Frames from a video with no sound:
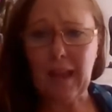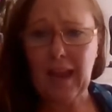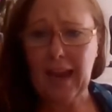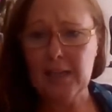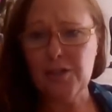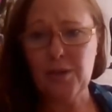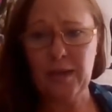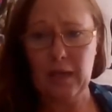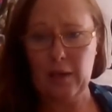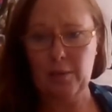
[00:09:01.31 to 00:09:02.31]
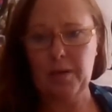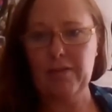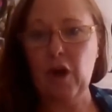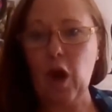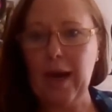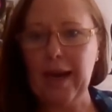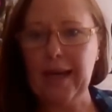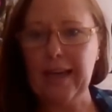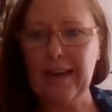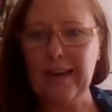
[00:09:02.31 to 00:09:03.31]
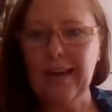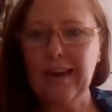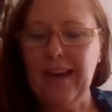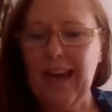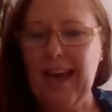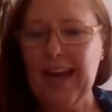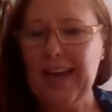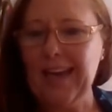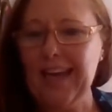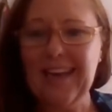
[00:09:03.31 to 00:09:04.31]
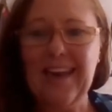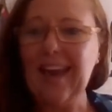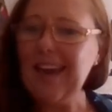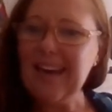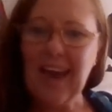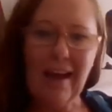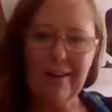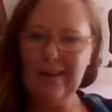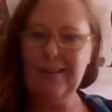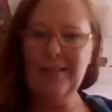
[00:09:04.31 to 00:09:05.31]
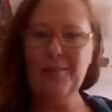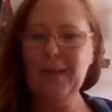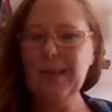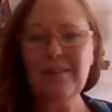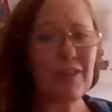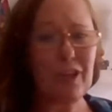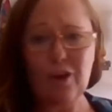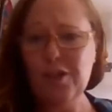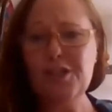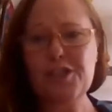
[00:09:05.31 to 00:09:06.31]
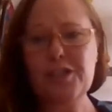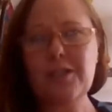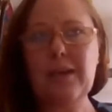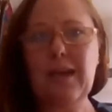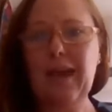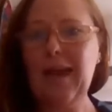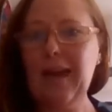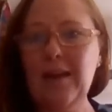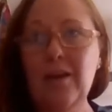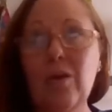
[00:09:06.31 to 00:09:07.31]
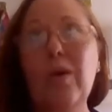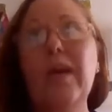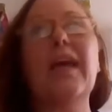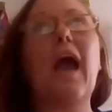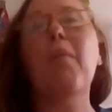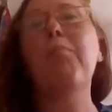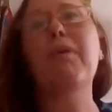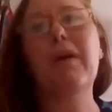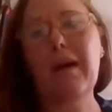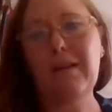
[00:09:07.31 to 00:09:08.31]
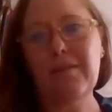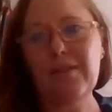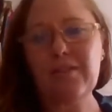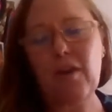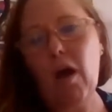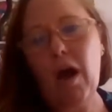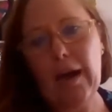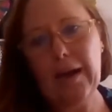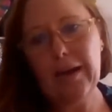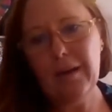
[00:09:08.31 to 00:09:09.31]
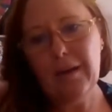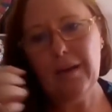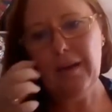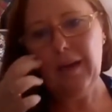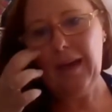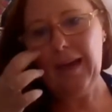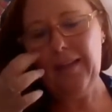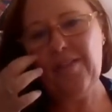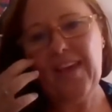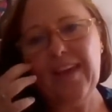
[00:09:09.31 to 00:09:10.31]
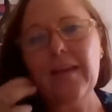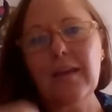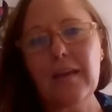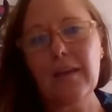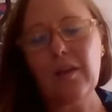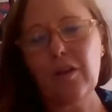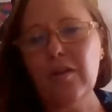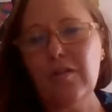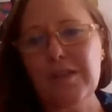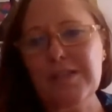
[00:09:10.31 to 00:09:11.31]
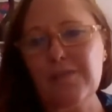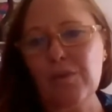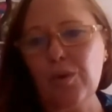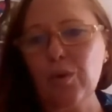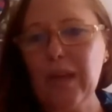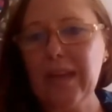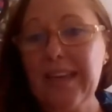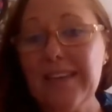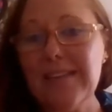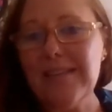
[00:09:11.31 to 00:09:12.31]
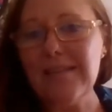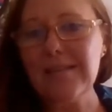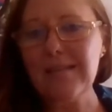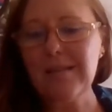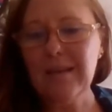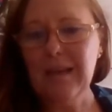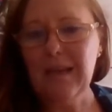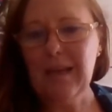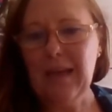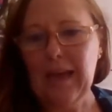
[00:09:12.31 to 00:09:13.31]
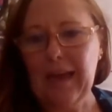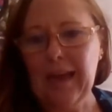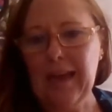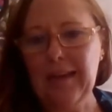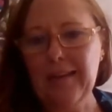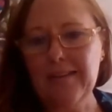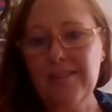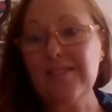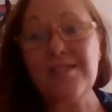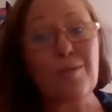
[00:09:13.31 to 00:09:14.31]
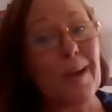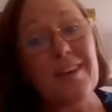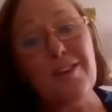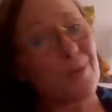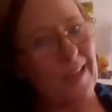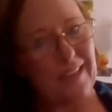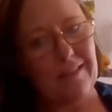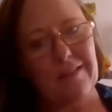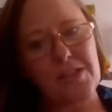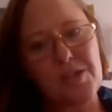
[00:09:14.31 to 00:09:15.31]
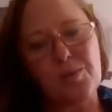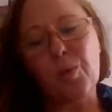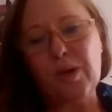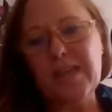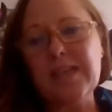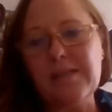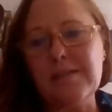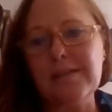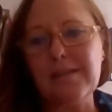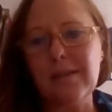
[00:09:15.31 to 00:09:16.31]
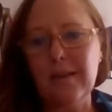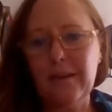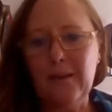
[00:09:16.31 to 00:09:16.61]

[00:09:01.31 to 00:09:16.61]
and doing a little bit of kayaking, and laying out in the middle of the ocean and looking up at the sky and thanking the universe for all that is and surrendering to what is.